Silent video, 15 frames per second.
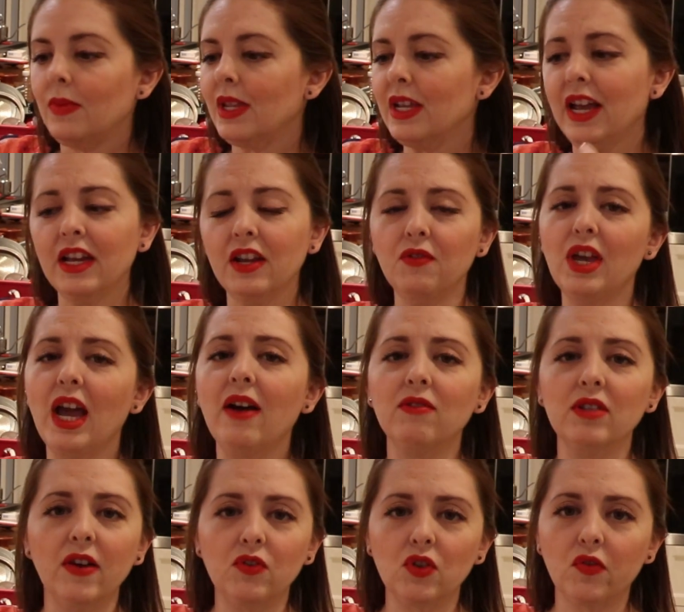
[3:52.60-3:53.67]
And if you have
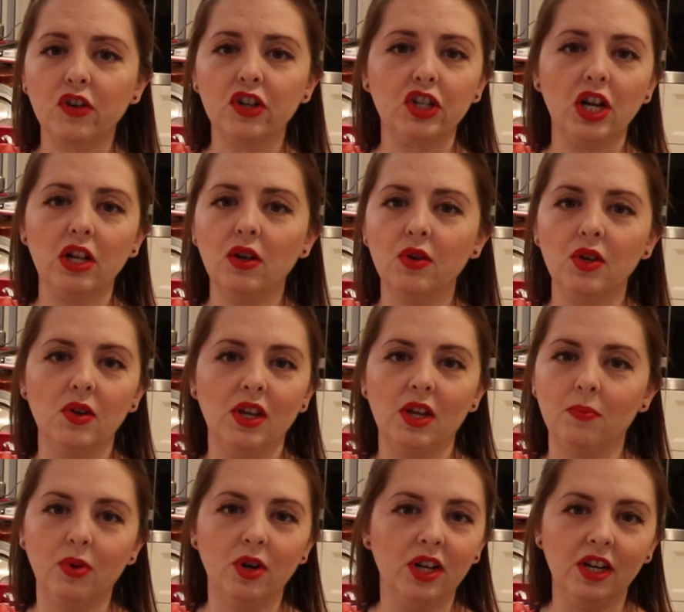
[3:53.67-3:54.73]
leftover Jello, you
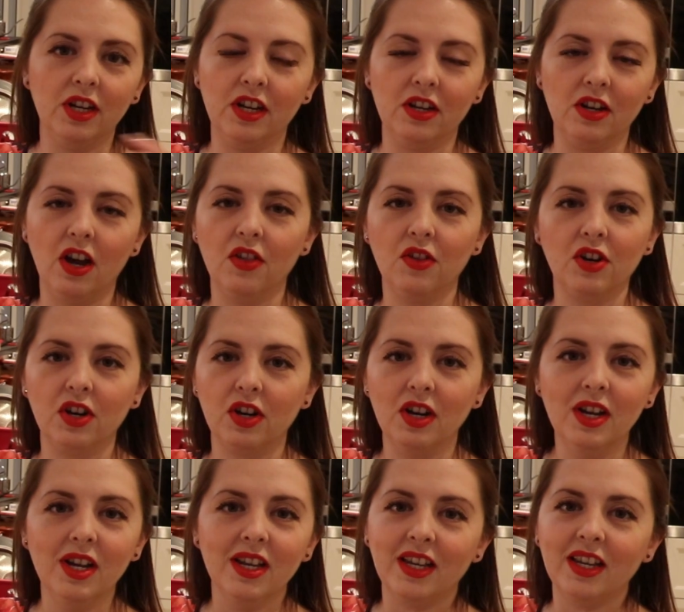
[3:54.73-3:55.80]
can put it in other
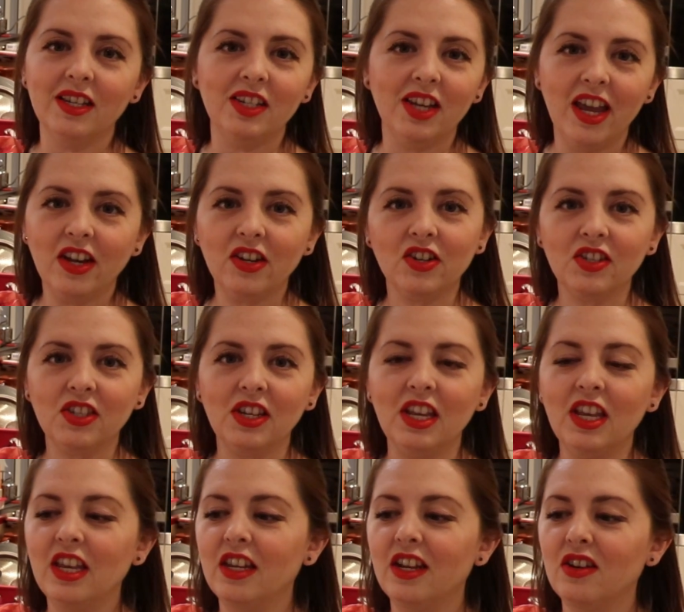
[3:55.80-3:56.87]
containers and
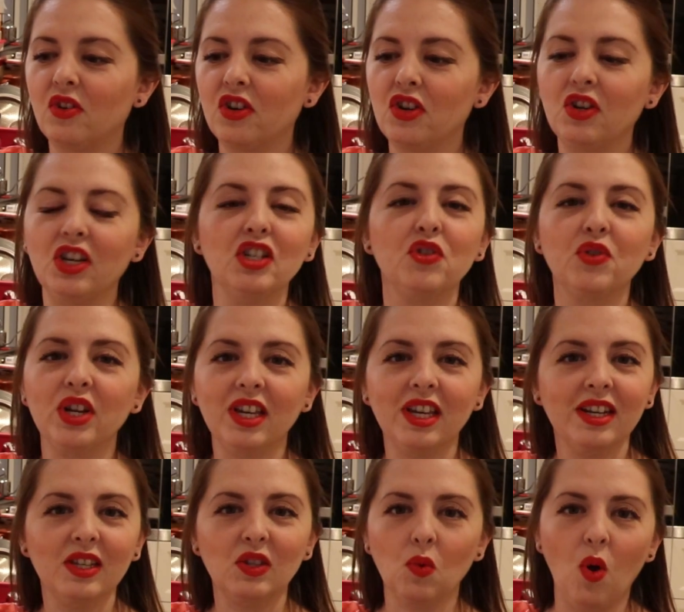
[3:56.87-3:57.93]
eat it, or you can drink
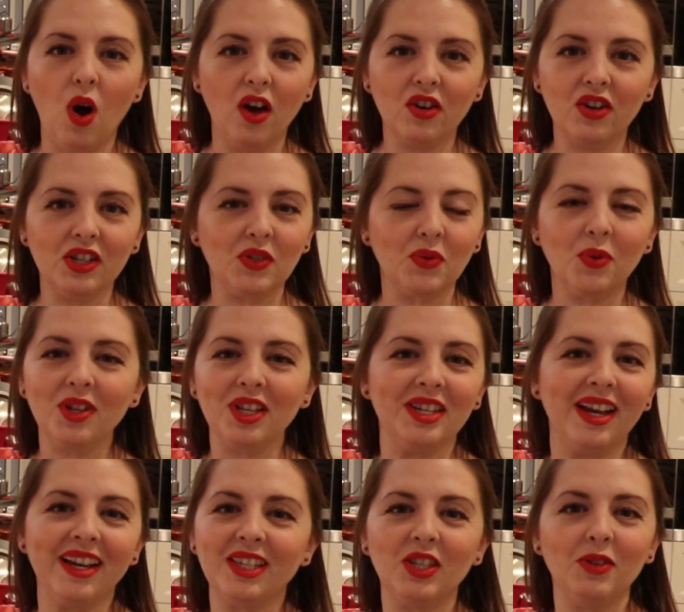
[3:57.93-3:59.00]
it as water. It's really
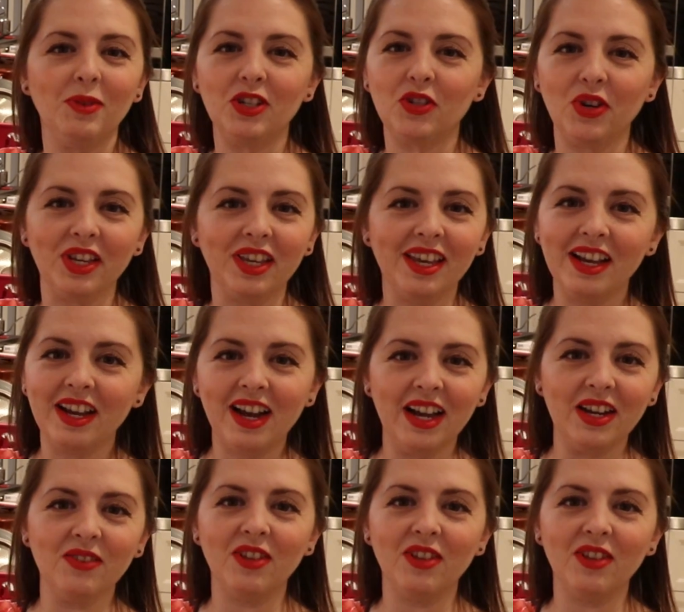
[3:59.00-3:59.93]
nice to be drinking it kind